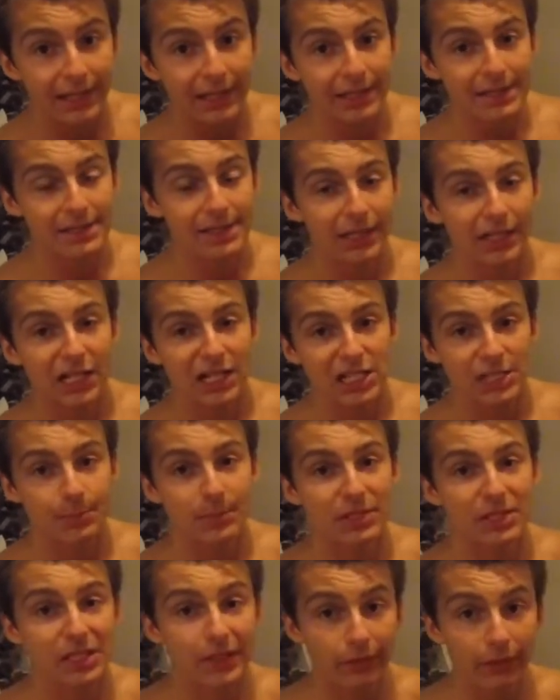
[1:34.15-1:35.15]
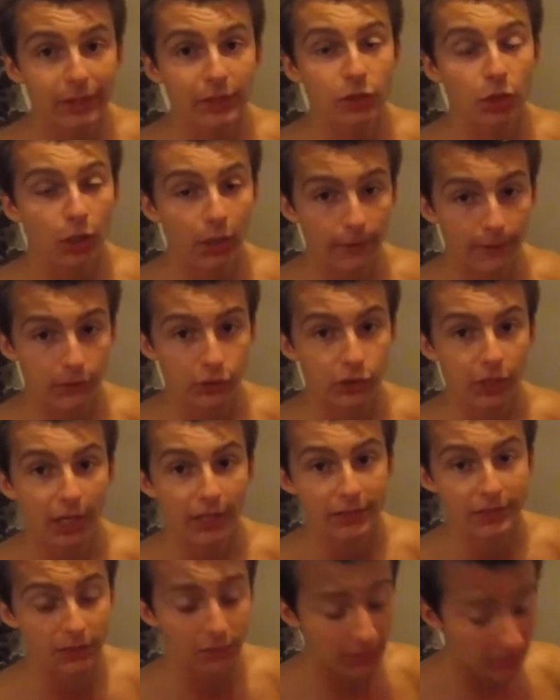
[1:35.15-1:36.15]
It's not going to specifically target the chest. So